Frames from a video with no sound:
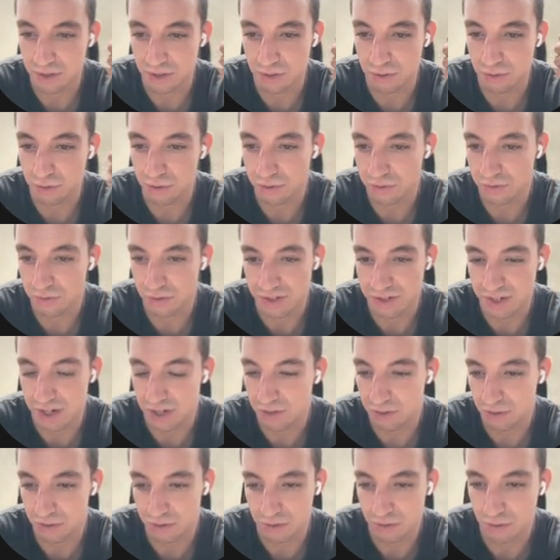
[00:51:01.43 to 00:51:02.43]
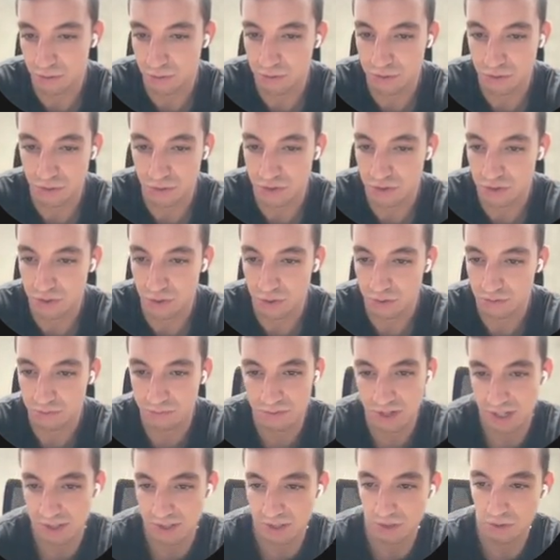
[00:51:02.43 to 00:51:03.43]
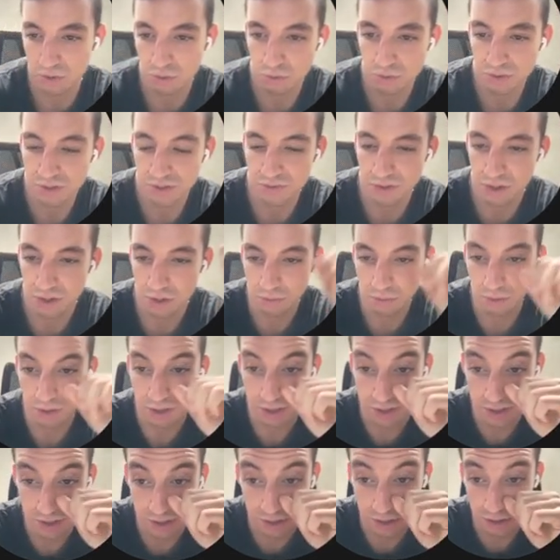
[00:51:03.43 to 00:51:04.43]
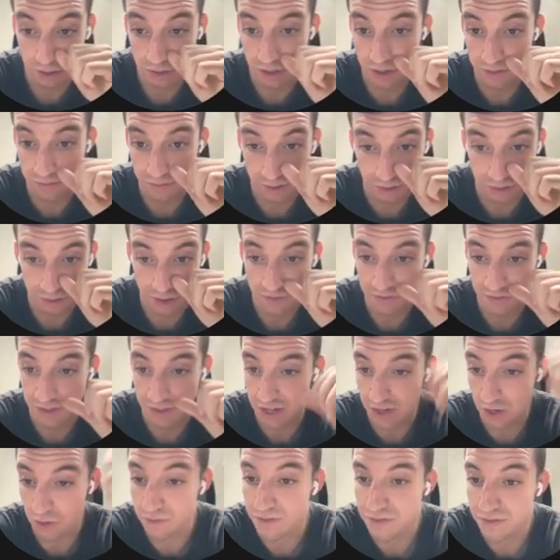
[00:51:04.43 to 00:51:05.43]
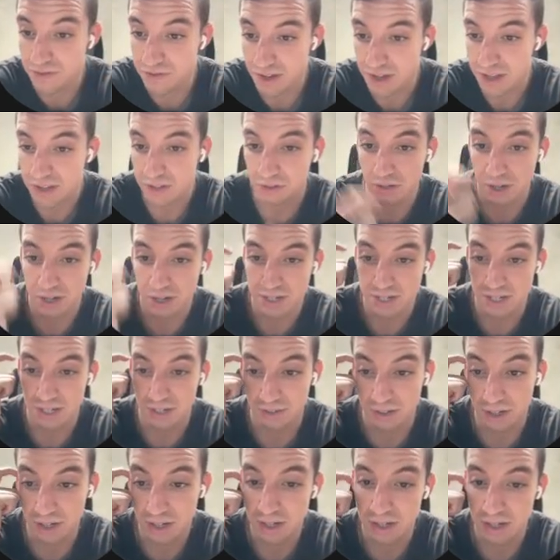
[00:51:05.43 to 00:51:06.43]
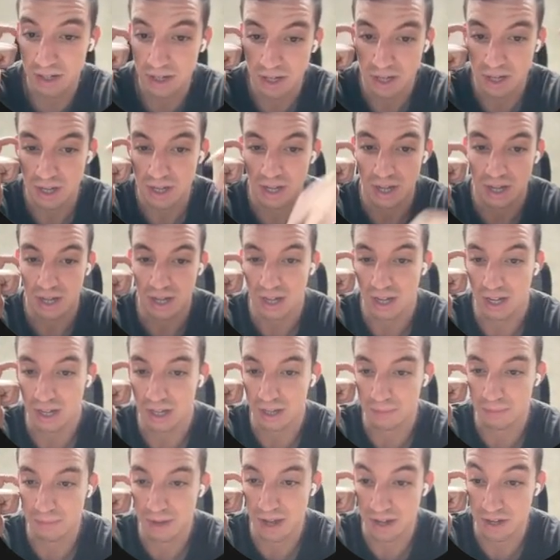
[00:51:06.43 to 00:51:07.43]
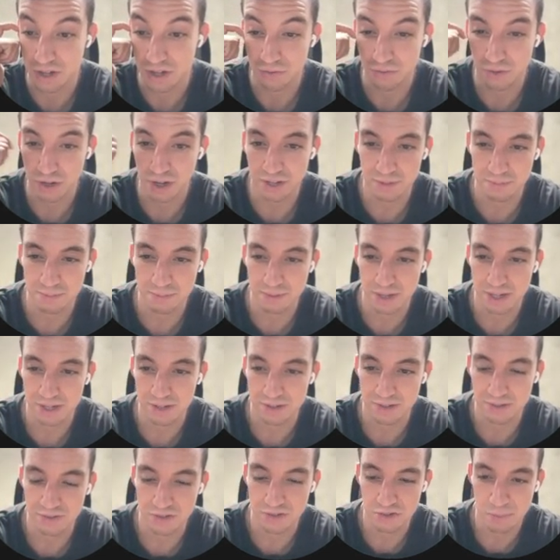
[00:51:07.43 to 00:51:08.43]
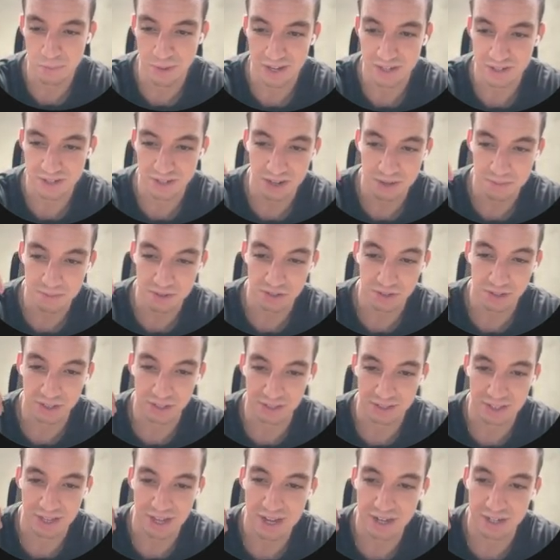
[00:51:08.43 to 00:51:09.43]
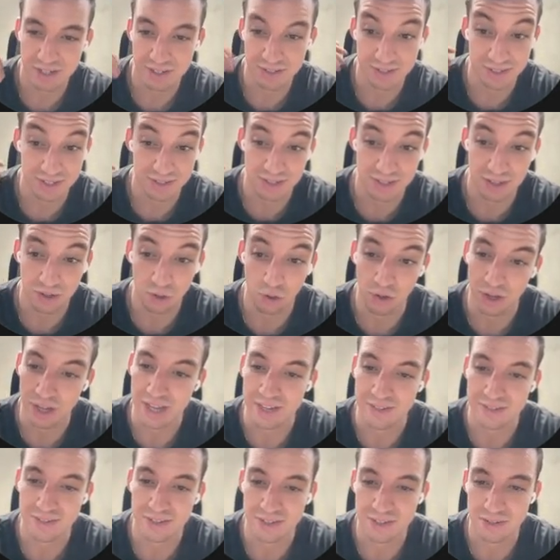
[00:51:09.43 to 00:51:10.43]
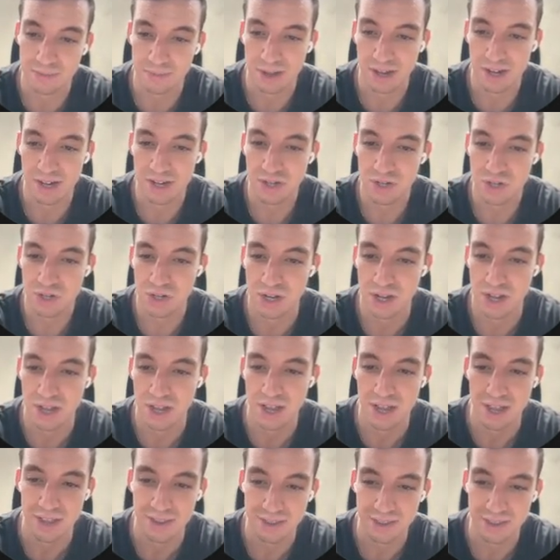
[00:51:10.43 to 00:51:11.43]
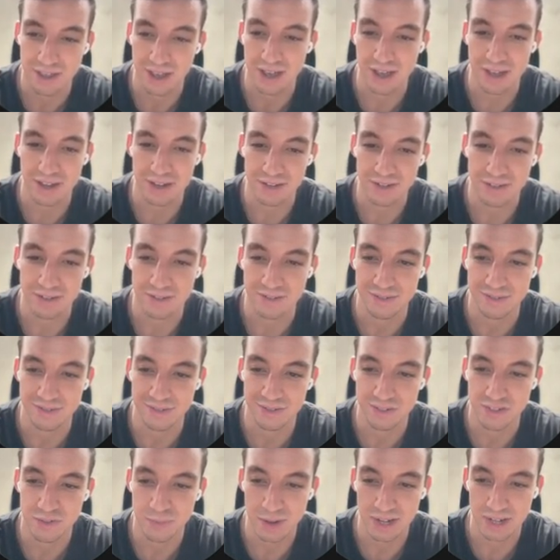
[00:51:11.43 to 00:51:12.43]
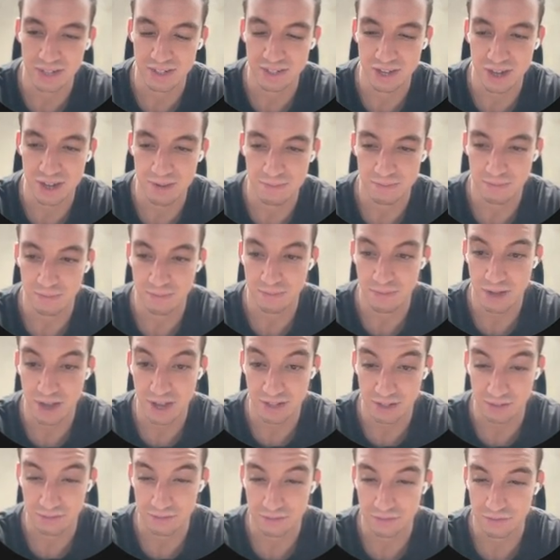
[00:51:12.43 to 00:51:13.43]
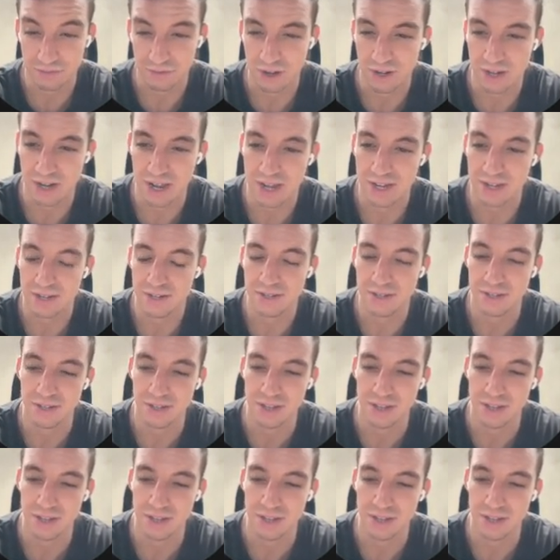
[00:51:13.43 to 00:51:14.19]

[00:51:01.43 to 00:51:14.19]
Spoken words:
the calls, reschedule the calls, or just not take the calls if you don't want to, if they don't fit the criteria. And you'd rather spend time doing that because that's a lot easier to manage than spending time at the front end,